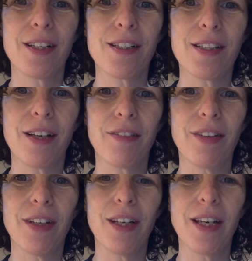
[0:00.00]
7
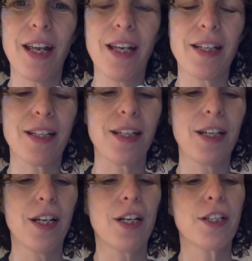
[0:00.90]
and 8.
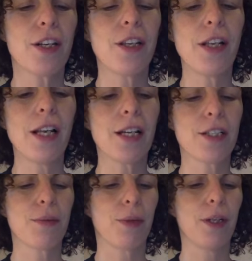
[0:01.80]
So in the
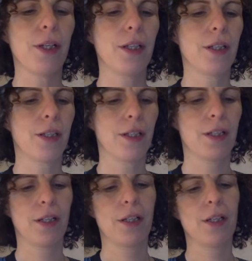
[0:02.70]
last one
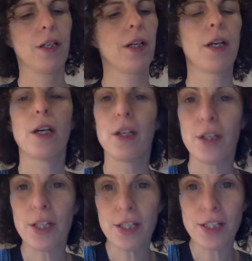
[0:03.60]
you
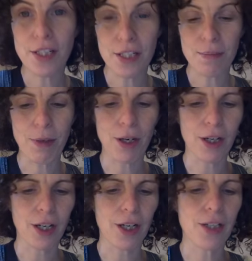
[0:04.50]
need a stitch
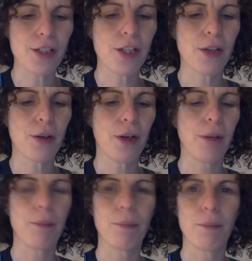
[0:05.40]
marker. So
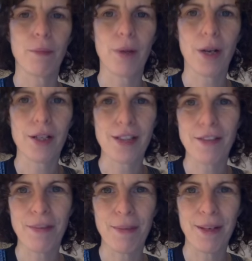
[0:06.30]
a
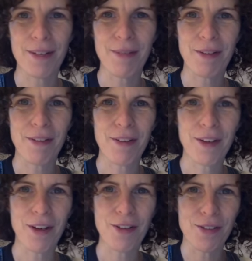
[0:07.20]
safety pin is my
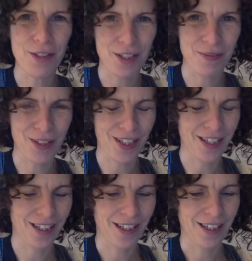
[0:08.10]
go-to stitch marker.
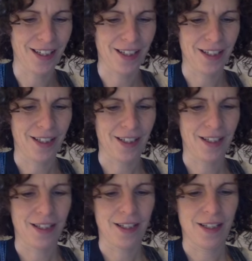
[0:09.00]

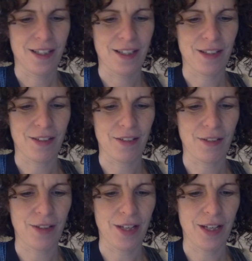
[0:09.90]
So I've got
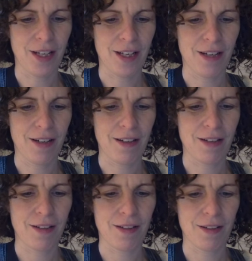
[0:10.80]
one here,
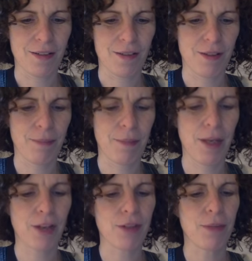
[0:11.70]
the
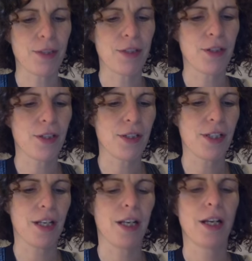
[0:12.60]
extra bit so you can
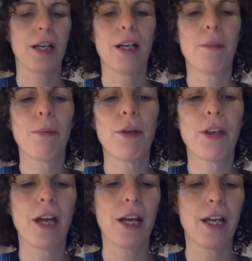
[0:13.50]
see. And I'll put
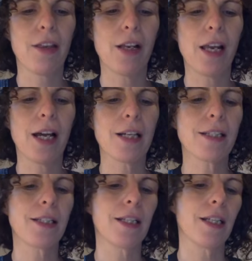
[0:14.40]
that in the last
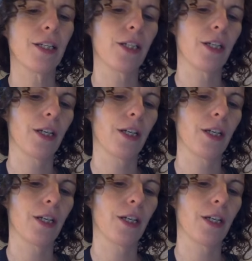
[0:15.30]
stitch,